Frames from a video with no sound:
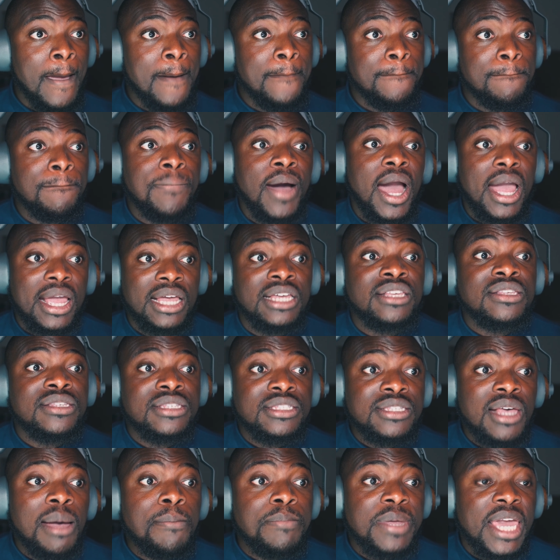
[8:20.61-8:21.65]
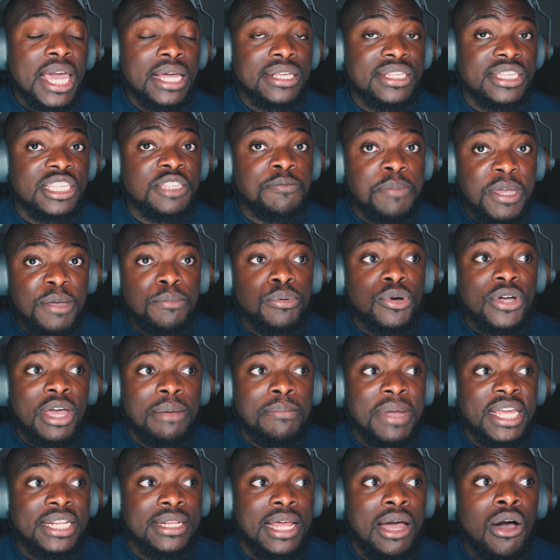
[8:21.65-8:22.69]
But in some cases, people can
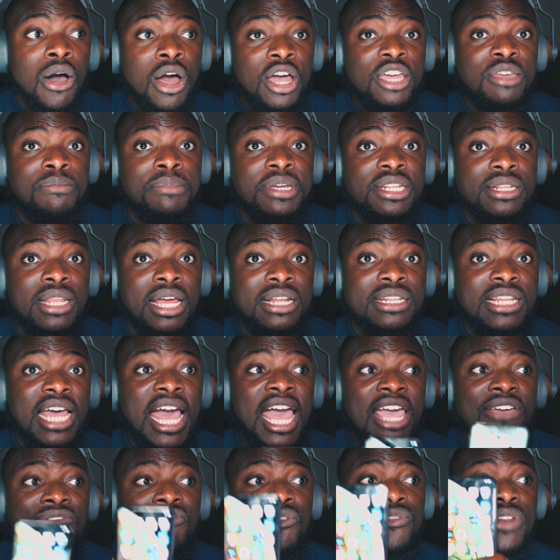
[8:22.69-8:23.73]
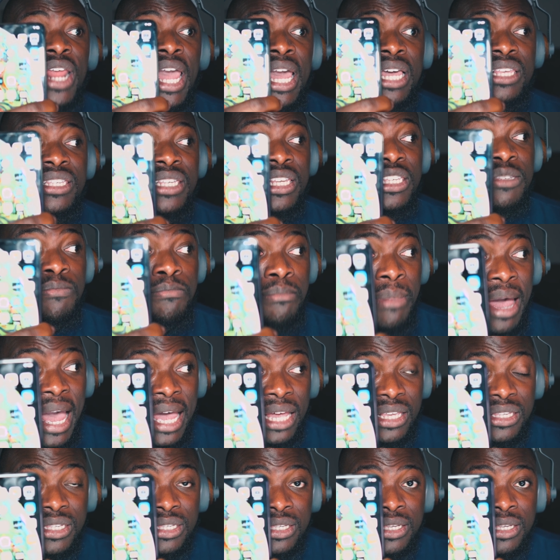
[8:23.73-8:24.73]
make the argument that the iPhone XS Max